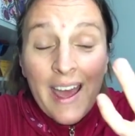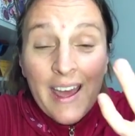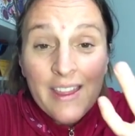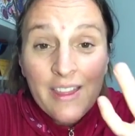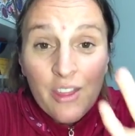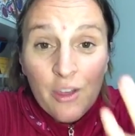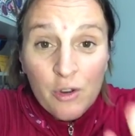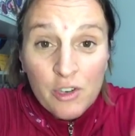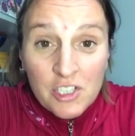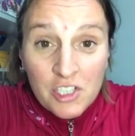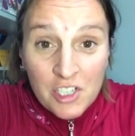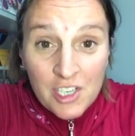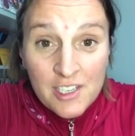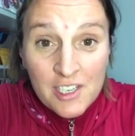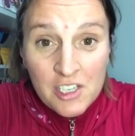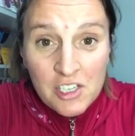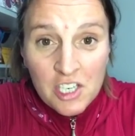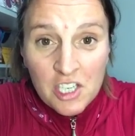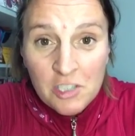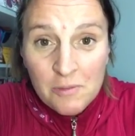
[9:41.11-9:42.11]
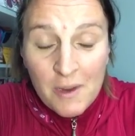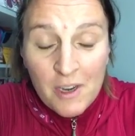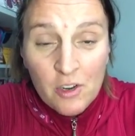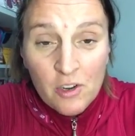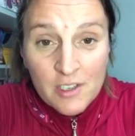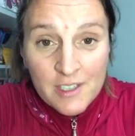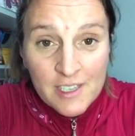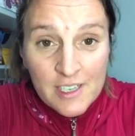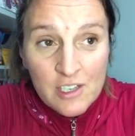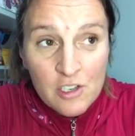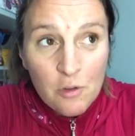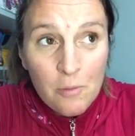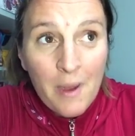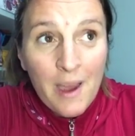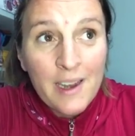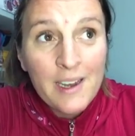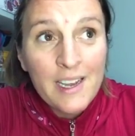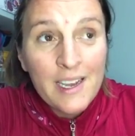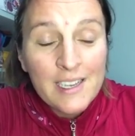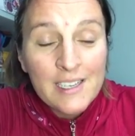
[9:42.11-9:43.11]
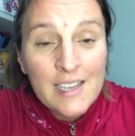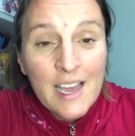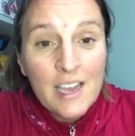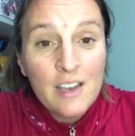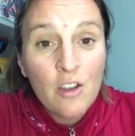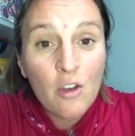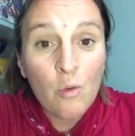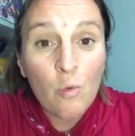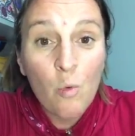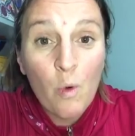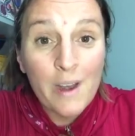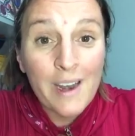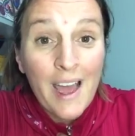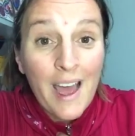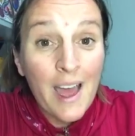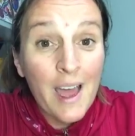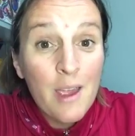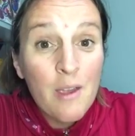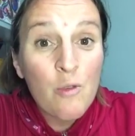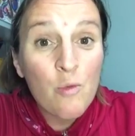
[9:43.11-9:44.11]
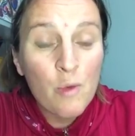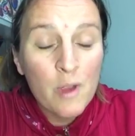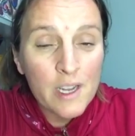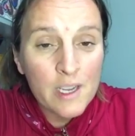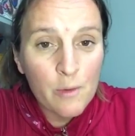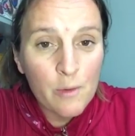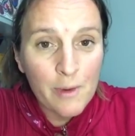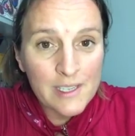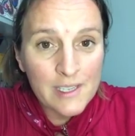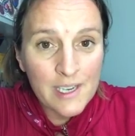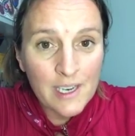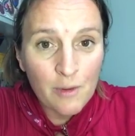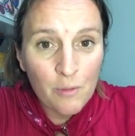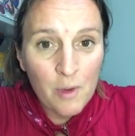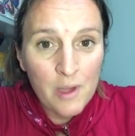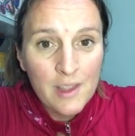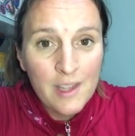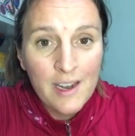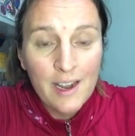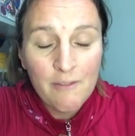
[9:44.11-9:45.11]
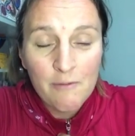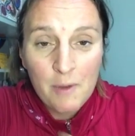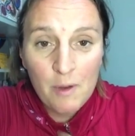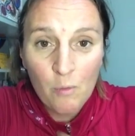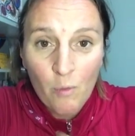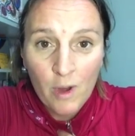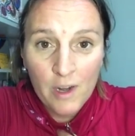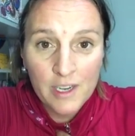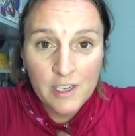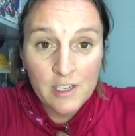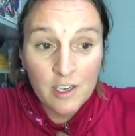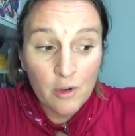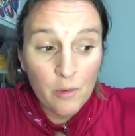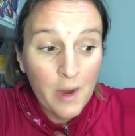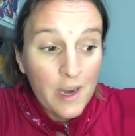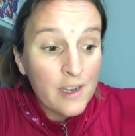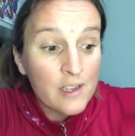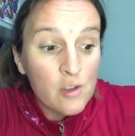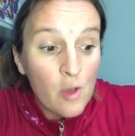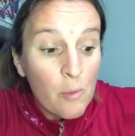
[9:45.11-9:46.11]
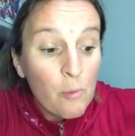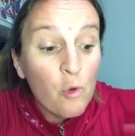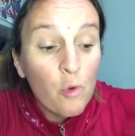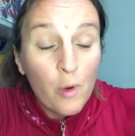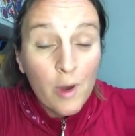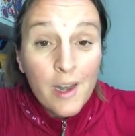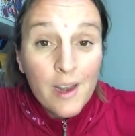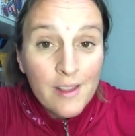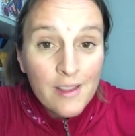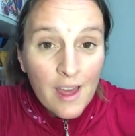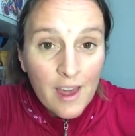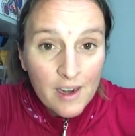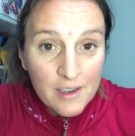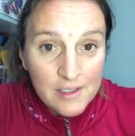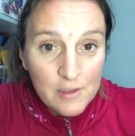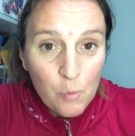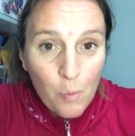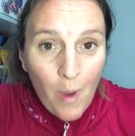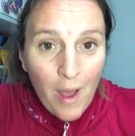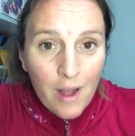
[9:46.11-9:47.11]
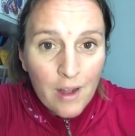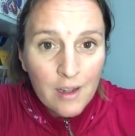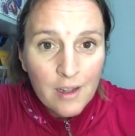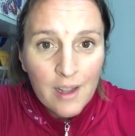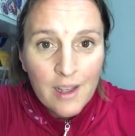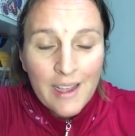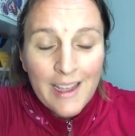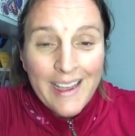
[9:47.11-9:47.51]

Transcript: the She's a Changemaker sister mind is I know what I really resonate with and I've been wanting to create, so I'm creating that as well.